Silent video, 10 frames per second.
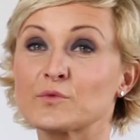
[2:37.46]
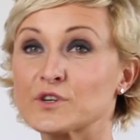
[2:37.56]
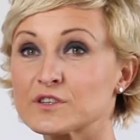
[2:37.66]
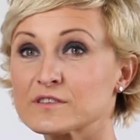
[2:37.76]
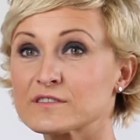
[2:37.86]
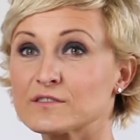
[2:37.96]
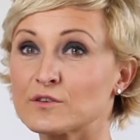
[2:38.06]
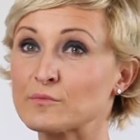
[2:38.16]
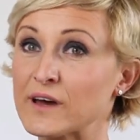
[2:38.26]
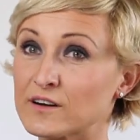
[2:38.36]
worse
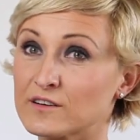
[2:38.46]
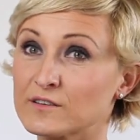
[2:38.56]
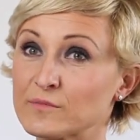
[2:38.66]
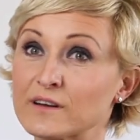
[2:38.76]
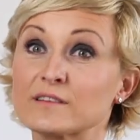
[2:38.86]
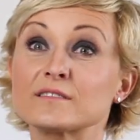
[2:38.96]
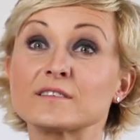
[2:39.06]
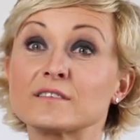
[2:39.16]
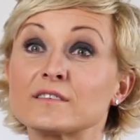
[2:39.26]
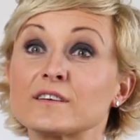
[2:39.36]
or better, but it's
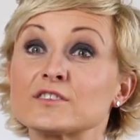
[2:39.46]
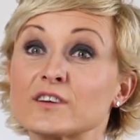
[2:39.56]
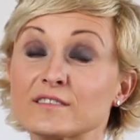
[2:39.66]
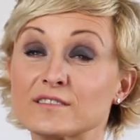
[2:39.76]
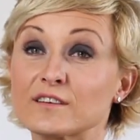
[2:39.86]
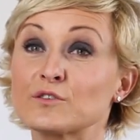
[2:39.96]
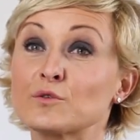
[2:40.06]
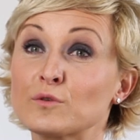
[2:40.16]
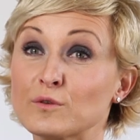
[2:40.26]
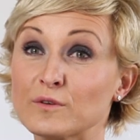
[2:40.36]
still just a
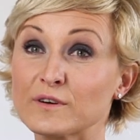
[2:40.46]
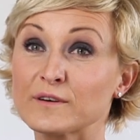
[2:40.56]
tool.